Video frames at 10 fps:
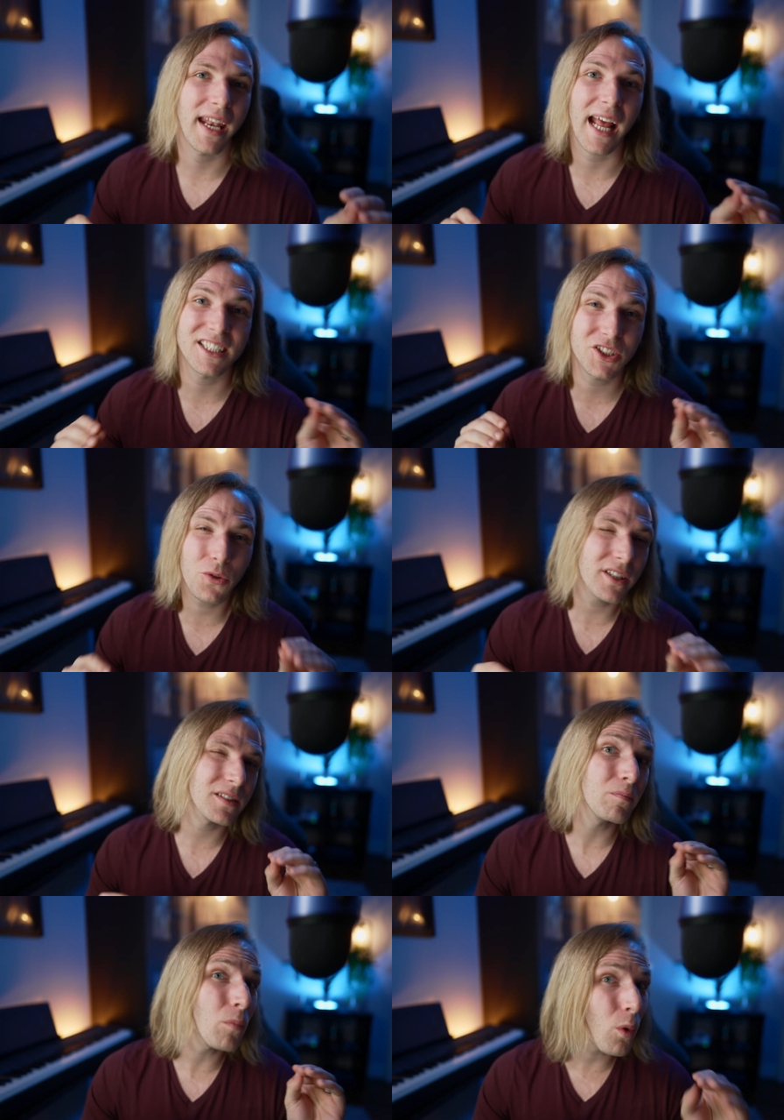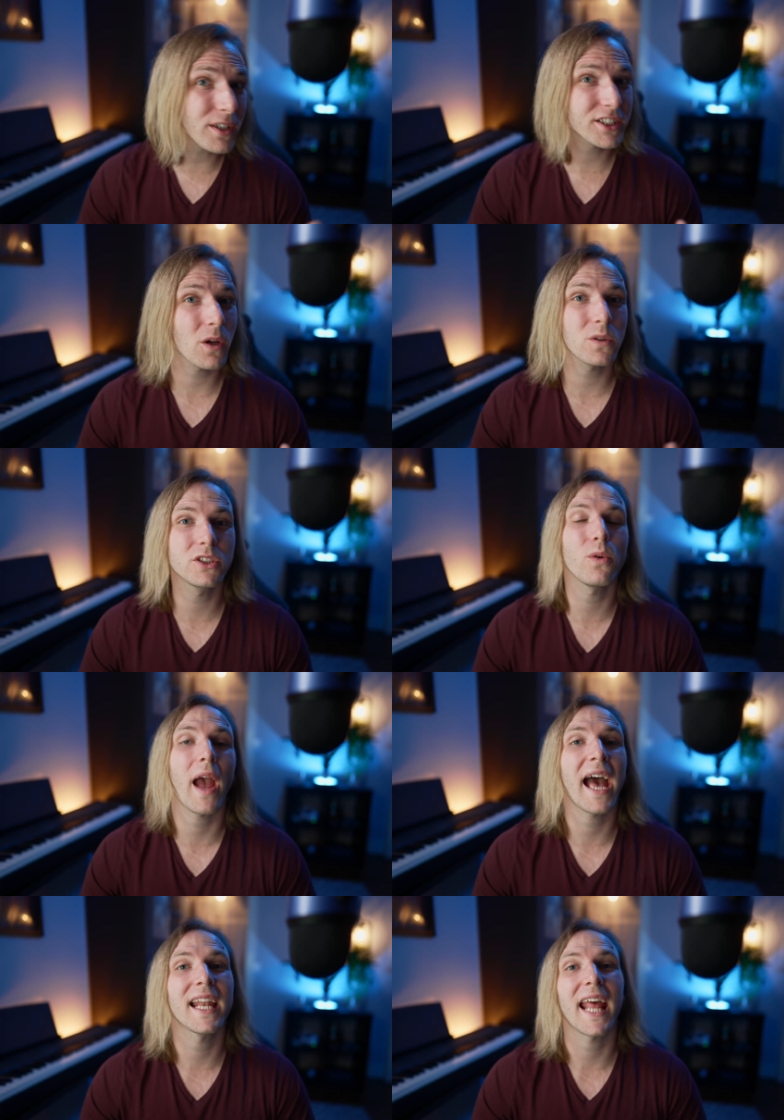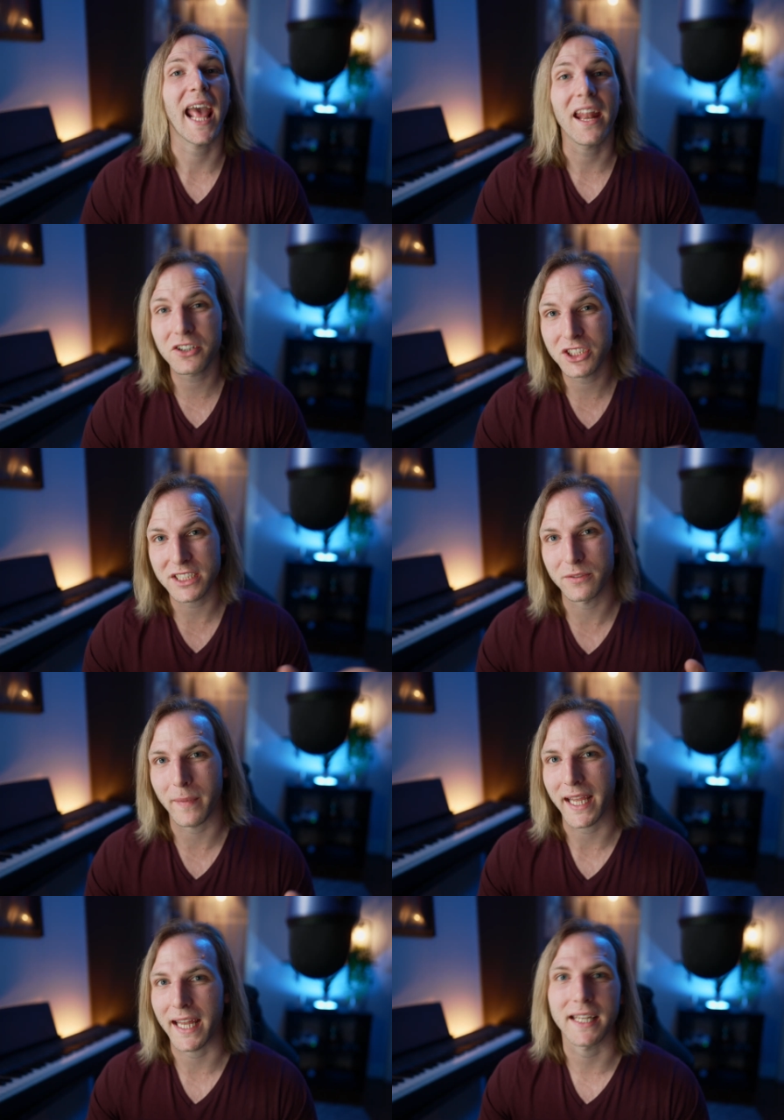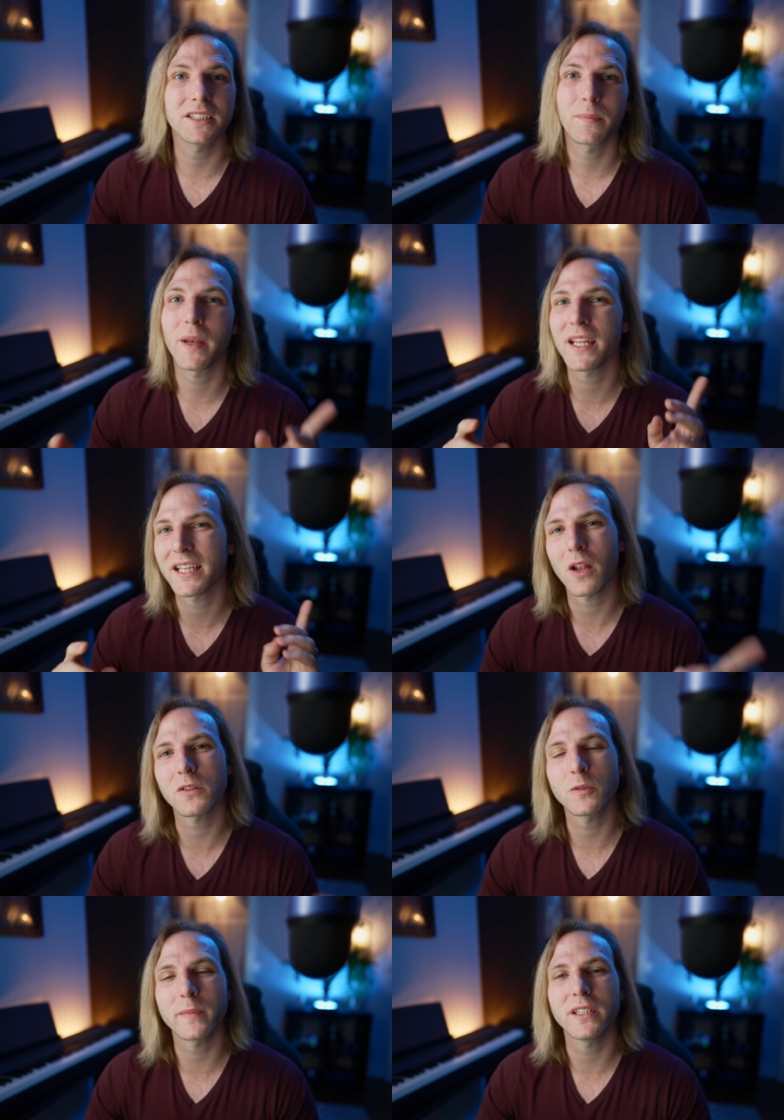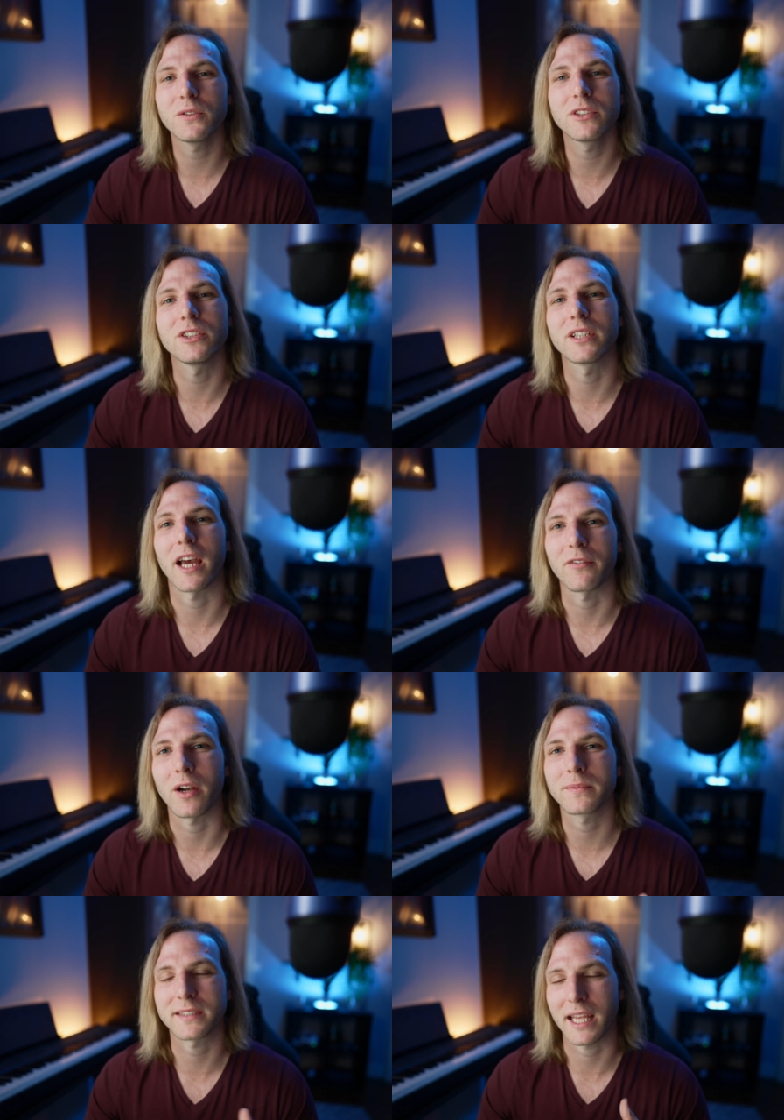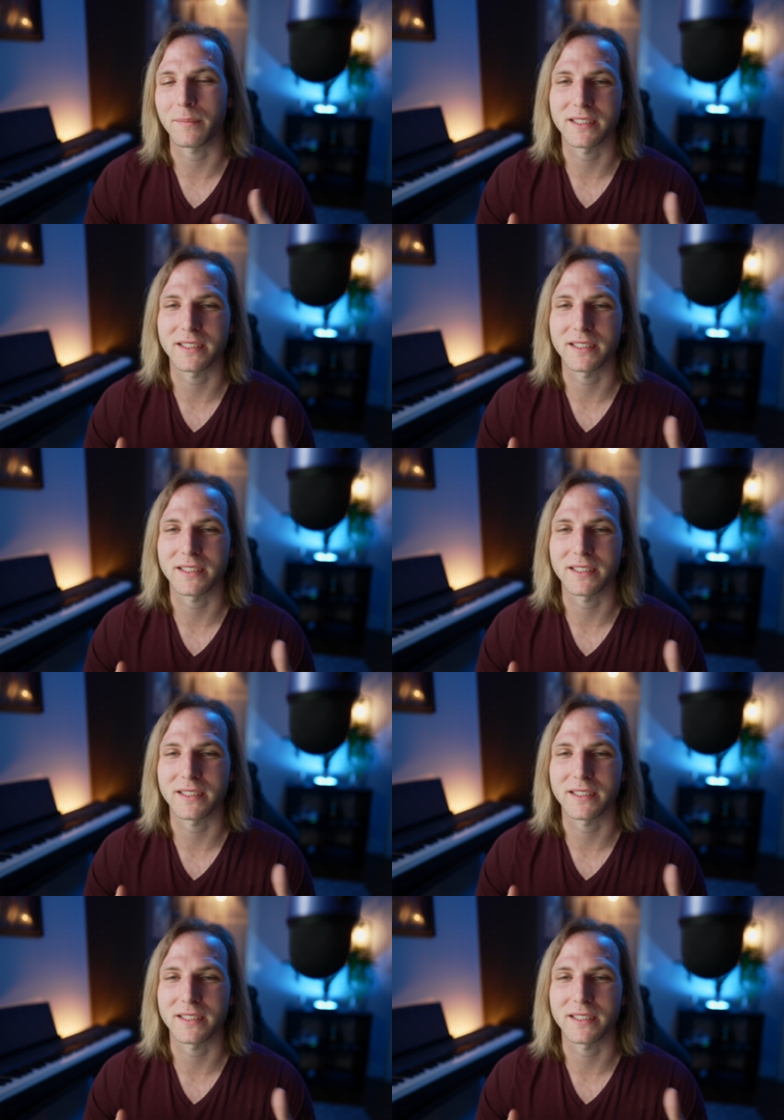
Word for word: and I do this more so to add energy to my edits, but it can also be used to cover up slight